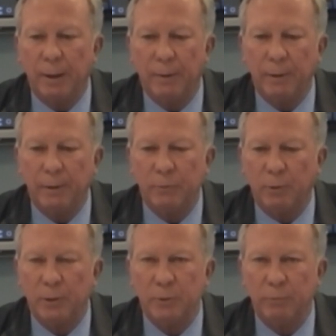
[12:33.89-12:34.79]
As
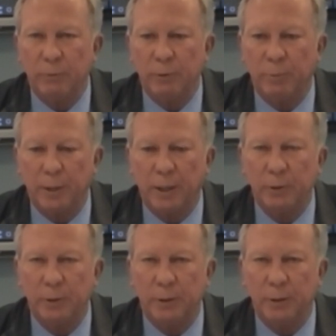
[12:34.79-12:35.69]
far as the food
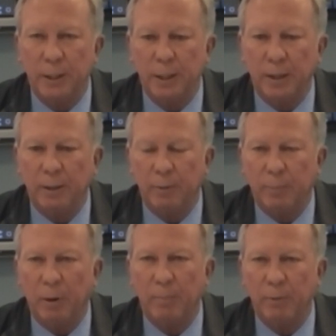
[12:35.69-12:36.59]
production, the
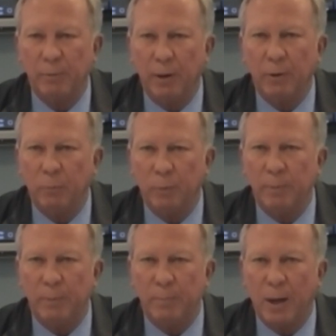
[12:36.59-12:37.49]
Department of Health
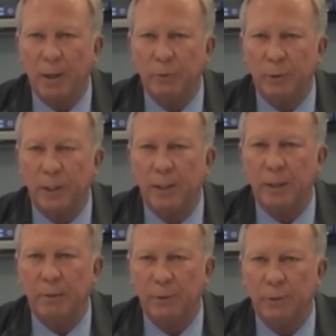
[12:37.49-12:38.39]
would be monitoring
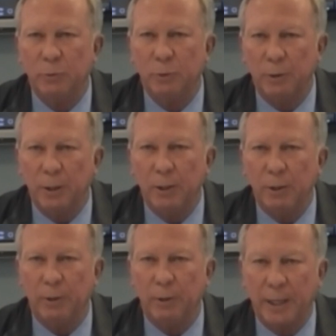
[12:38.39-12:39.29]
any individual
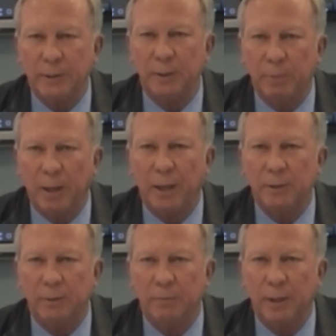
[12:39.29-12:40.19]
who had tested
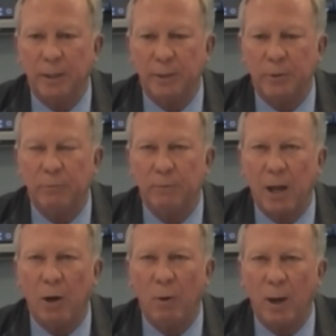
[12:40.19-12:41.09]
positive, and they do
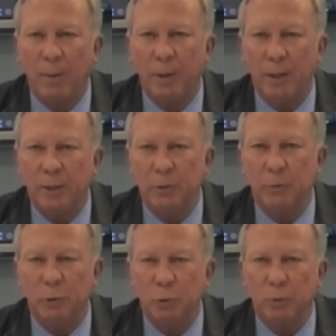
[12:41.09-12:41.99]
follow up
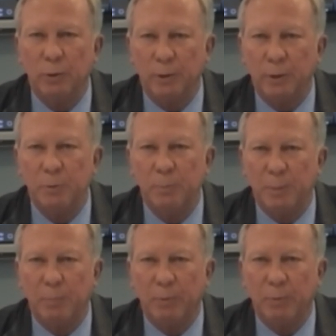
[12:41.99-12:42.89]
to ensure that those
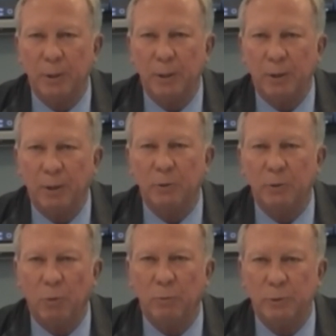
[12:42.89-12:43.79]
people are
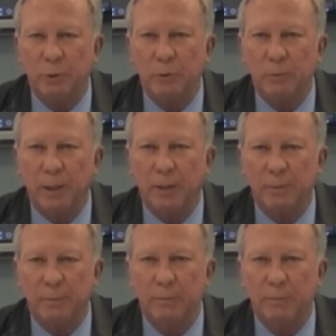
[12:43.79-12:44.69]
told
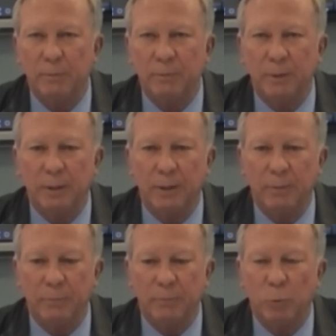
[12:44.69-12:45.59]
to
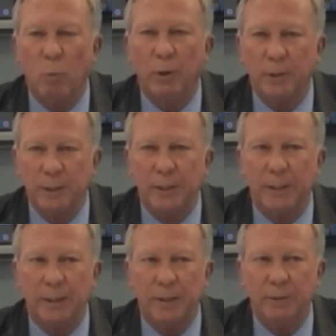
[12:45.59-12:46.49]

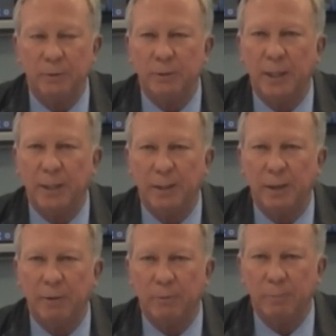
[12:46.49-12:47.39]
quarantine and to take
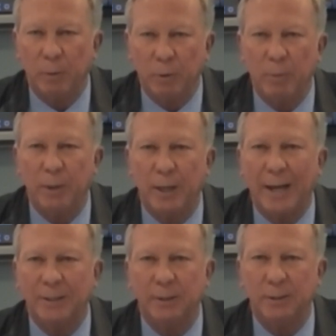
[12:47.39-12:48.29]
other appropriate
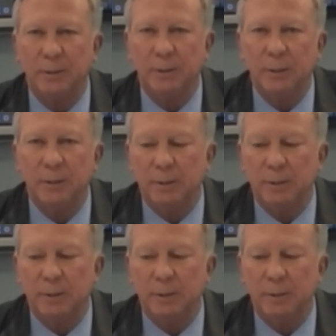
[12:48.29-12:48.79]
actions.